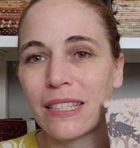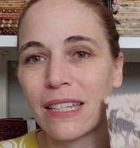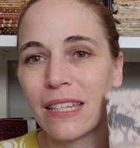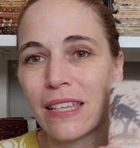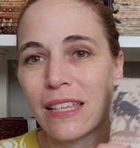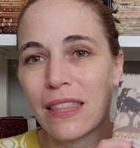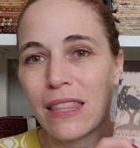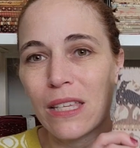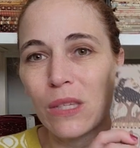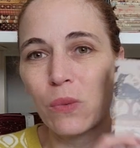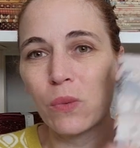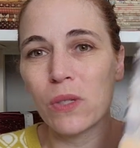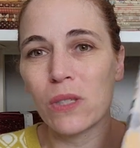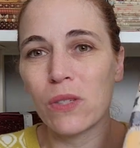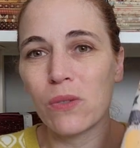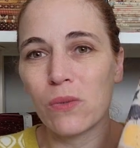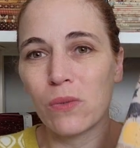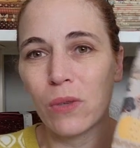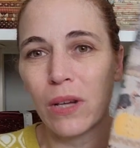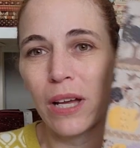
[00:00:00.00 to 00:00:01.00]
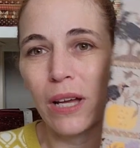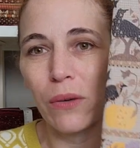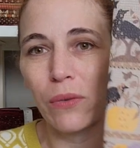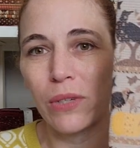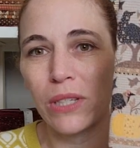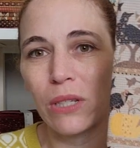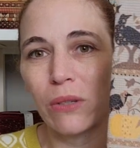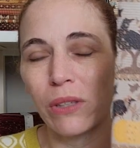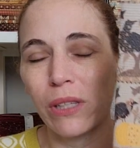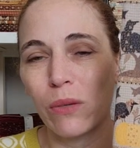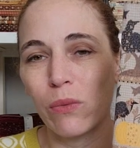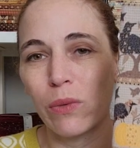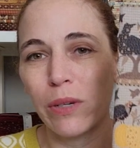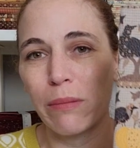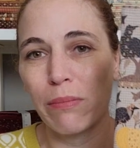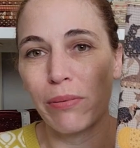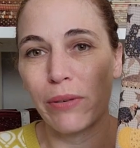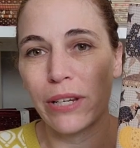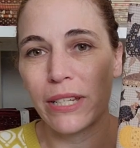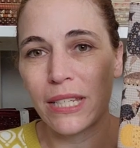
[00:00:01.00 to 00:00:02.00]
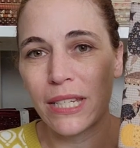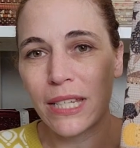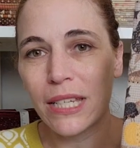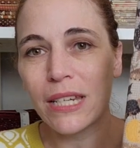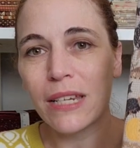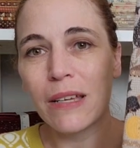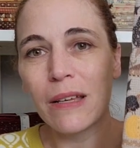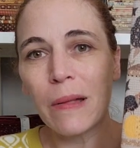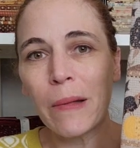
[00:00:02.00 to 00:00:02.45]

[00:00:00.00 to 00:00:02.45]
This was recently reprinted,